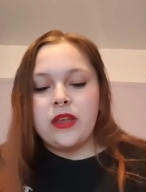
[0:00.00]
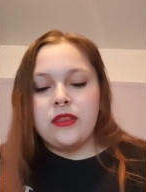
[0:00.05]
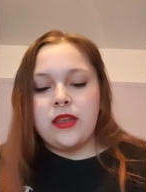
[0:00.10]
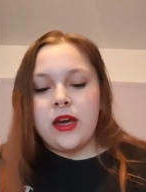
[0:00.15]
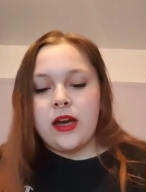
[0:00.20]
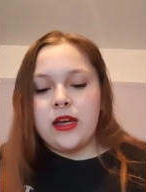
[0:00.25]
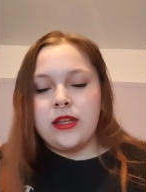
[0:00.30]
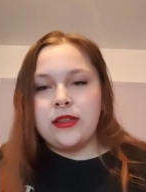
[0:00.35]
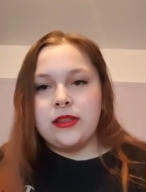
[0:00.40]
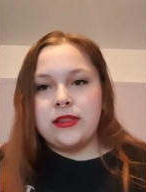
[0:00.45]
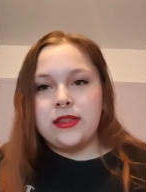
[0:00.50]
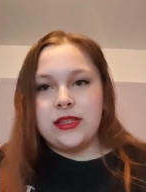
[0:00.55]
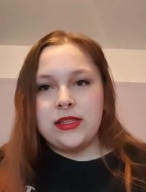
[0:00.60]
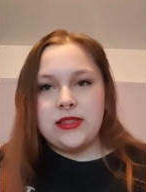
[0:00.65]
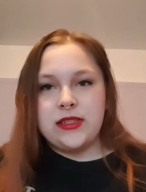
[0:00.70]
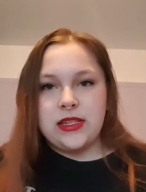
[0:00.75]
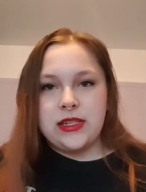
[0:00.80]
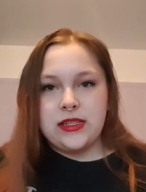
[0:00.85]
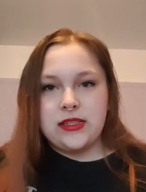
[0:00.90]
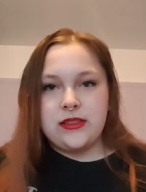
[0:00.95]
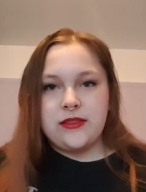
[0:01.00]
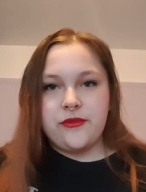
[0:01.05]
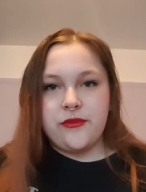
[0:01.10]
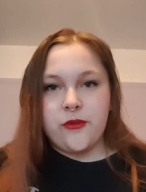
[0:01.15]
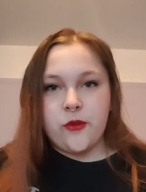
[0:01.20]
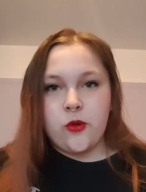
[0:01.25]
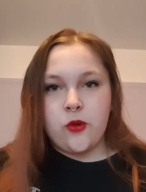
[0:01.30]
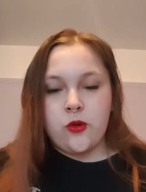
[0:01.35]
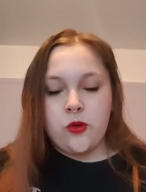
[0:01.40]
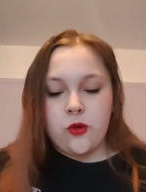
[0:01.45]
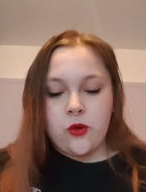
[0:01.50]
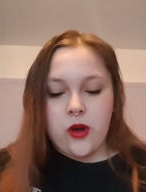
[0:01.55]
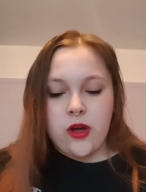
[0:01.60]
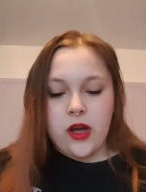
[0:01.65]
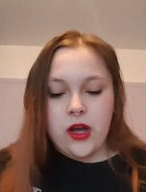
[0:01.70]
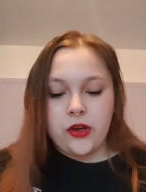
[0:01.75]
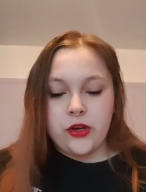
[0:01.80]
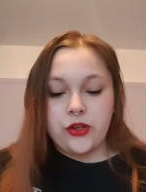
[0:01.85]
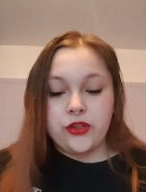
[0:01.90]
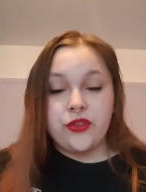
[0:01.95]
And this is for
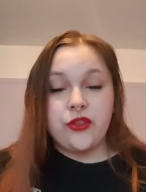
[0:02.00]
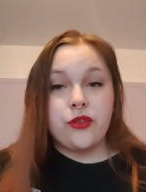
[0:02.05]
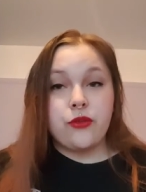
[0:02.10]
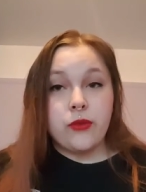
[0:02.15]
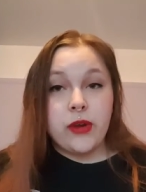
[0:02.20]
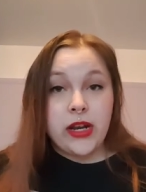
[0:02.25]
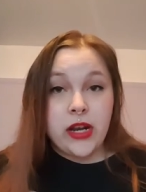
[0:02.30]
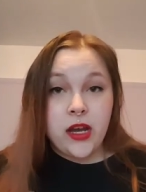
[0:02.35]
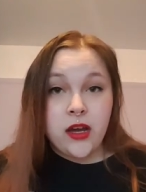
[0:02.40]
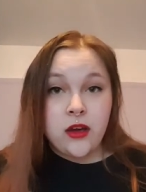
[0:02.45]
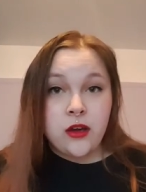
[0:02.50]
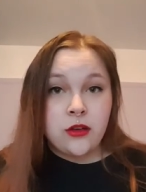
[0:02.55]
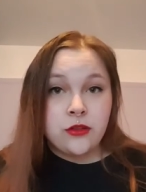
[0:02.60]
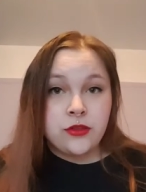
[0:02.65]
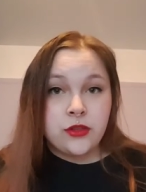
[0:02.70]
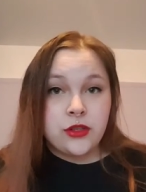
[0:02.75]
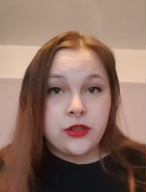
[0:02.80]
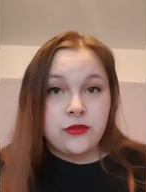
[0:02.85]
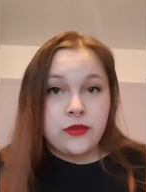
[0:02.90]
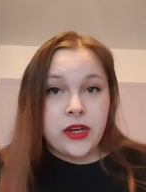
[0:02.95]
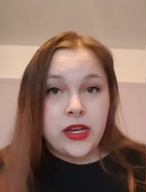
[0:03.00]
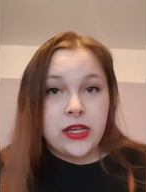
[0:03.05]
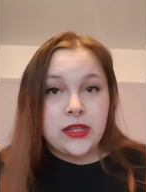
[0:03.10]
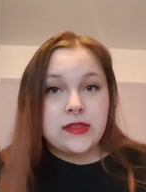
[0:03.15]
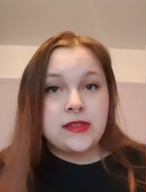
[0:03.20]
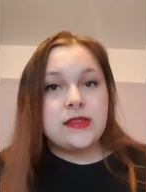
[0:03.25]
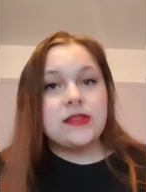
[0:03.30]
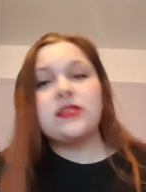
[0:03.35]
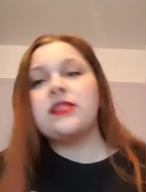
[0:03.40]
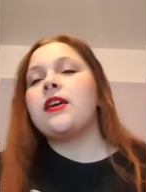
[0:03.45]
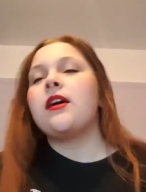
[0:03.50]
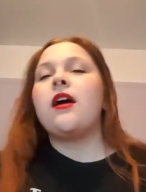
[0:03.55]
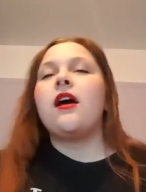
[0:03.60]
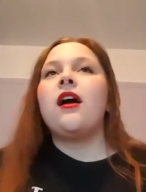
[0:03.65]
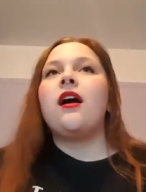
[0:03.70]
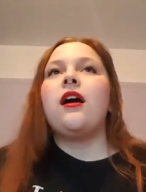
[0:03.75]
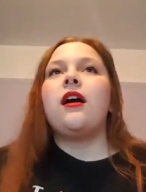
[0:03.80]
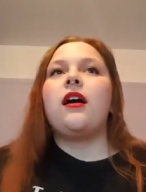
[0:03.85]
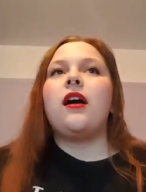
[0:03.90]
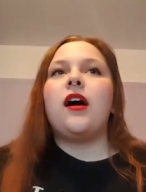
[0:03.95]
a good thriller on Goodreads.
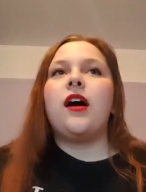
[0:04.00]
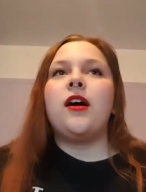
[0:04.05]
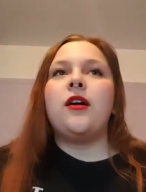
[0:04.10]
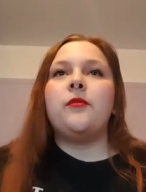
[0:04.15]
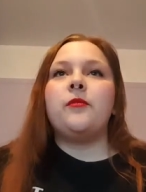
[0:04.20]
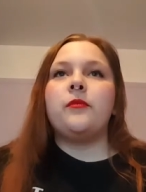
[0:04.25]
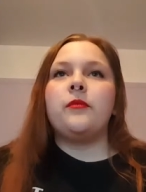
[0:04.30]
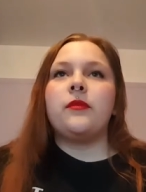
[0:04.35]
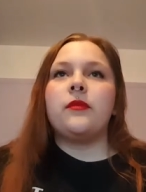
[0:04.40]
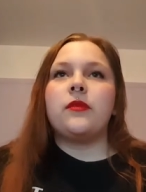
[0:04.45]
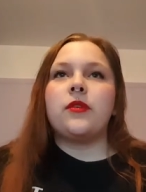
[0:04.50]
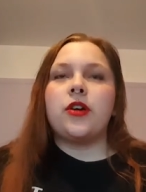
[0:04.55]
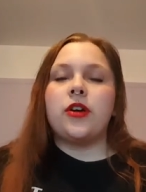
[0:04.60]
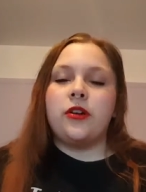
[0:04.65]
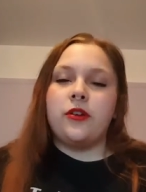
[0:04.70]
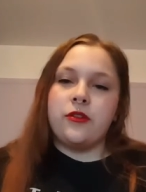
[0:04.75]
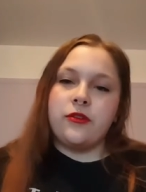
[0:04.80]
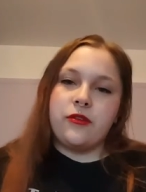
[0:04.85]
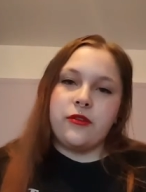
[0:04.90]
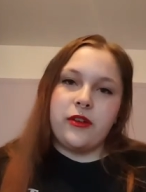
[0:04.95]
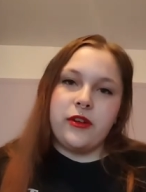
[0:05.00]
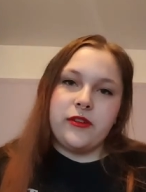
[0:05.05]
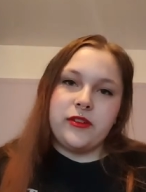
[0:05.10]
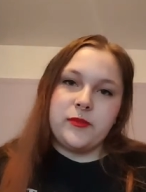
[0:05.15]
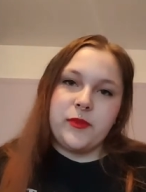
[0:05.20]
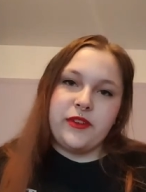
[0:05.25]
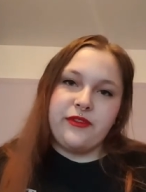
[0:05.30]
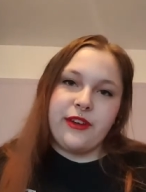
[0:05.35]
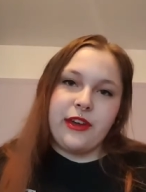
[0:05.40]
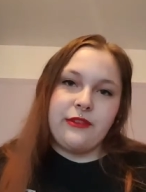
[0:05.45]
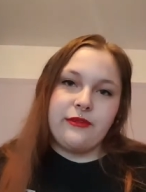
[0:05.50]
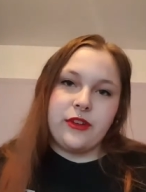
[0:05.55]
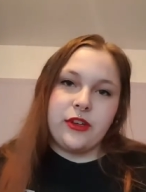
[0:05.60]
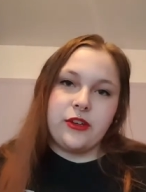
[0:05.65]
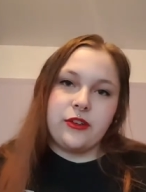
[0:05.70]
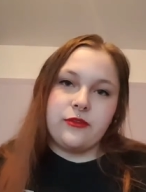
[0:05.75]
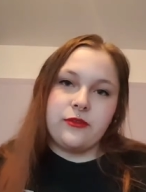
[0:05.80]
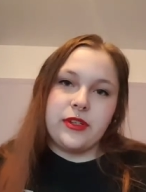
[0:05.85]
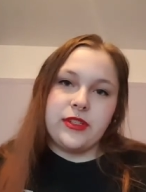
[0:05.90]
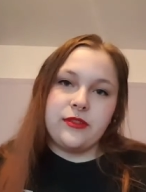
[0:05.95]
A good thriller is my favourite
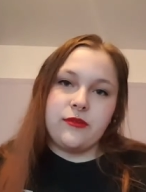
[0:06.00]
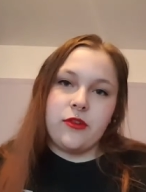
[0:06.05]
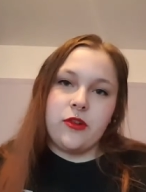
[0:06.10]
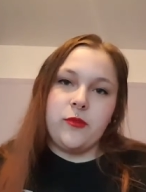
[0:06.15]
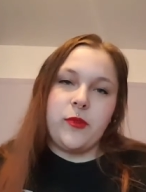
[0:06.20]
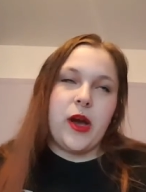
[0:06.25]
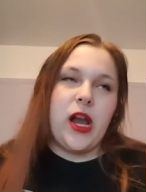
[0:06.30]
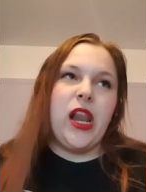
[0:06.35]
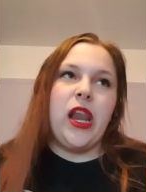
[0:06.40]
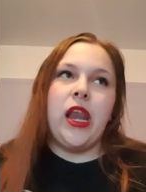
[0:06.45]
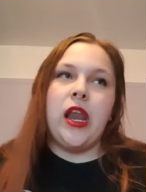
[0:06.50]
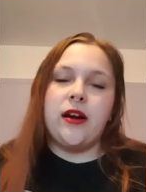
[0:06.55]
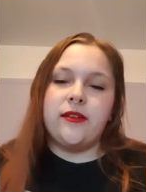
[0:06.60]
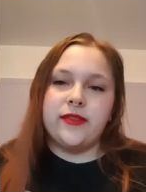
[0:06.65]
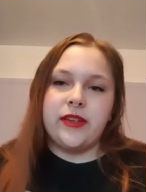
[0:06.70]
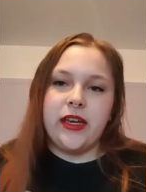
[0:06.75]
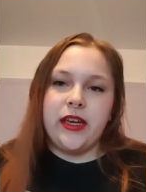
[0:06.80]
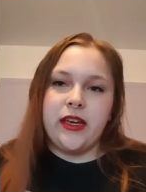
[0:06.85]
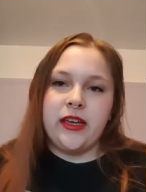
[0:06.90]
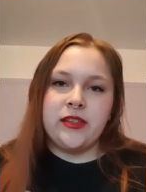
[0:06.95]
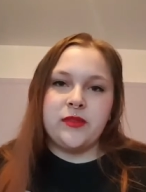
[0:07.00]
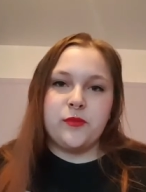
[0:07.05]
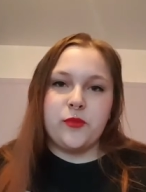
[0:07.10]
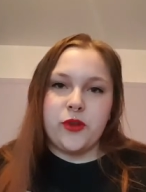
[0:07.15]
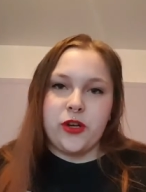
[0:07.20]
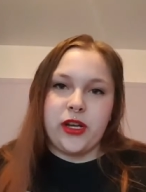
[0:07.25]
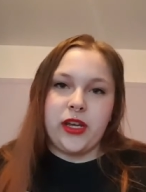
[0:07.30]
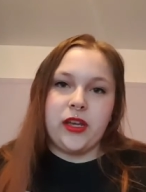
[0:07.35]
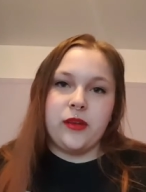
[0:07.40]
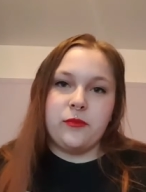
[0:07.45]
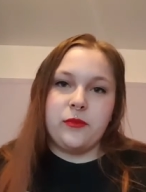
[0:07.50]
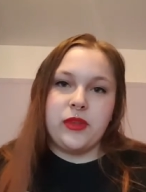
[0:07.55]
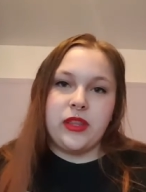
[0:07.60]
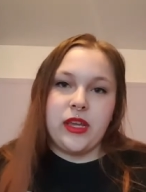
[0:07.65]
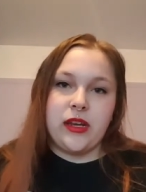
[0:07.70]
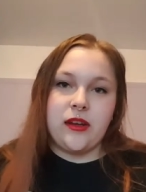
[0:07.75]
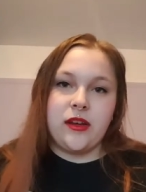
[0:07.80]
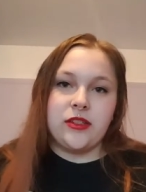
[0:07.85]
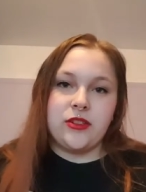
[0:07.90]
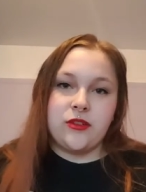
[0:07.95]
Goodreads group. I love it. It's brilliant. But
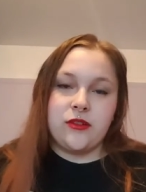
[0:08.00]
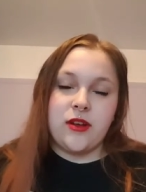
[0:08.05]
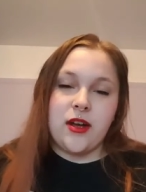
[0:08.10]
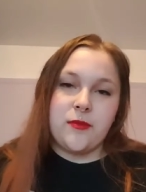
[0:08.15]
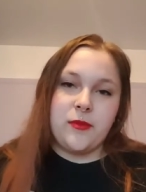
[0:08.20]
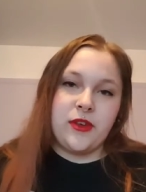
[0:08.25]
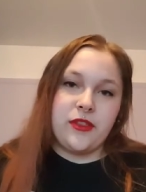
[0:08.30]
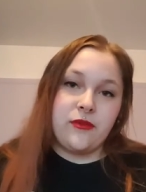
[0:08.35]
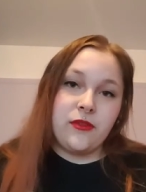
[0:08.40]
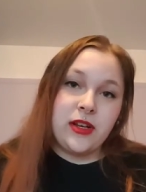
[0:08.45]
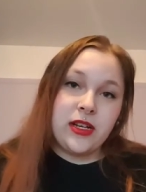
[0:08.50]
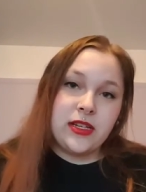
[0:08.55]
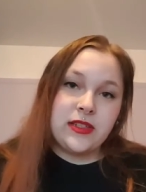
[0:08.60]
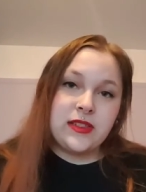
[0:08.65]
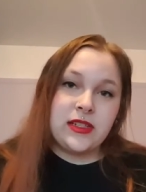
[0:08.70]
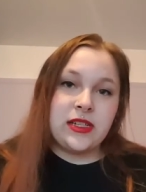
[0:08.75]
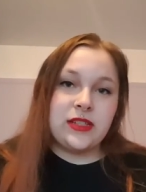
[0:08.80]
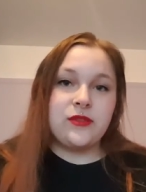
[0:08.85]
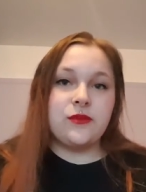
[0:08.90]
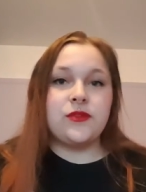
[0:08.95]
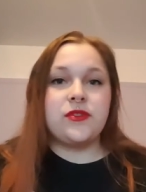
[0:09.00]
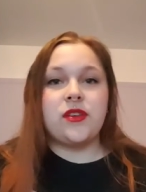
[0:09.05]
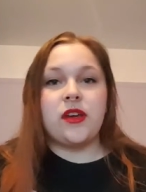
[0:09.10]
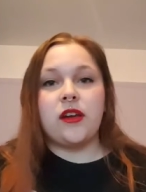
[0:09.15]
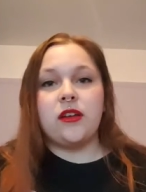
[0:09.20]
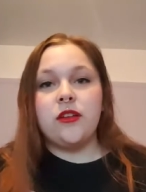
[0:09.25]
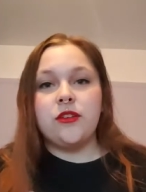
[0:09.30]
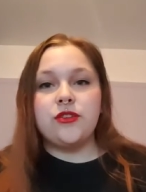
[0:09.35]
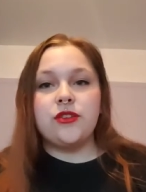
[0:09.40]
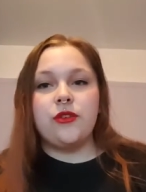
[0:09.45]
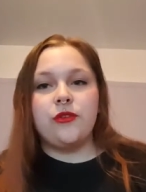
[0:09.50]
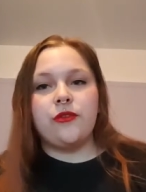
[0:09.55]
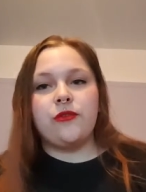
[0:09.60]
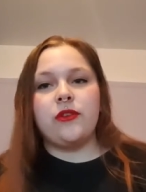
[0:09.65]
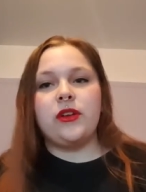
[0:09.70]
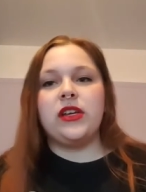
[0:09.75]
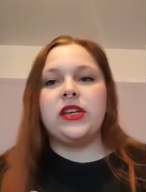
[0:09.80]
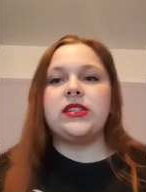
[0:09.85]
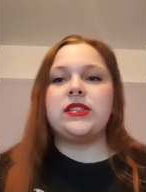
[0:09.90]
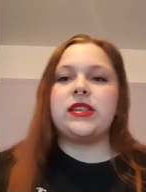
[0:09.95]
then I do like my thrillers, and it's all psychological
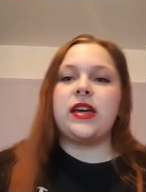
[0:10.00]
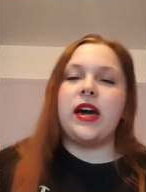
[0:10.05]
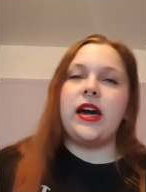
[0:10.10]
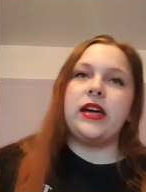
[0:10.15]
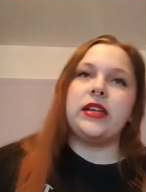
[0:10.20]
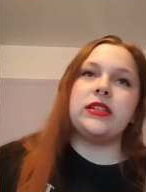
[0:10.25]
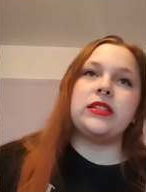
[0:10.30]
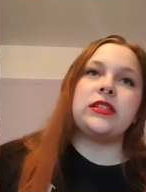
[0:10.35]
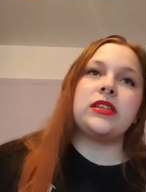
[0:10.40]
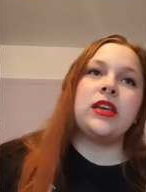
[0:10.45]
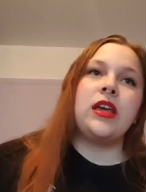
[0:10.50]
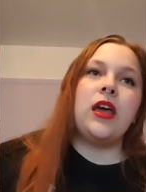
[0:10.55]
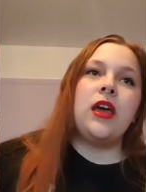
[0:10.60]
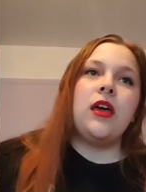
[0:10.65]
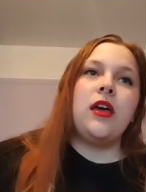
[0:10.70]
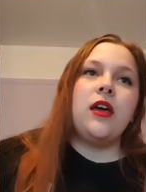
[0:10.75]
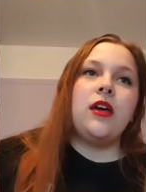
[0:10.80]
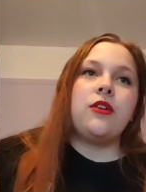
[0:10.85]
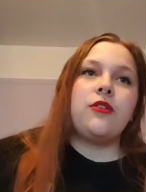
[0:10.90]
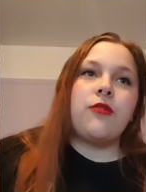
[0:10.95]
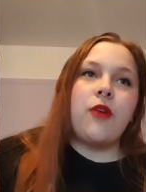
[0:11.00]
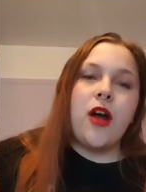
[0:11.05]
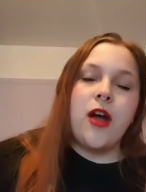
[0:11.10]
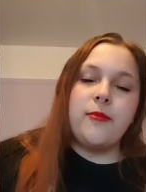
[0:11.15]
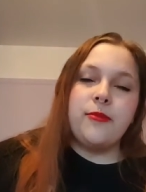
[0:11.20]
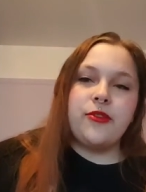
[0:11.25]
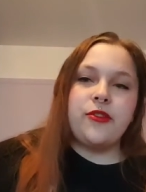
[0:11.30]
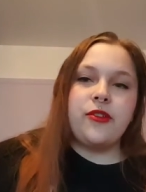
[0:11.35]
thrillers and crime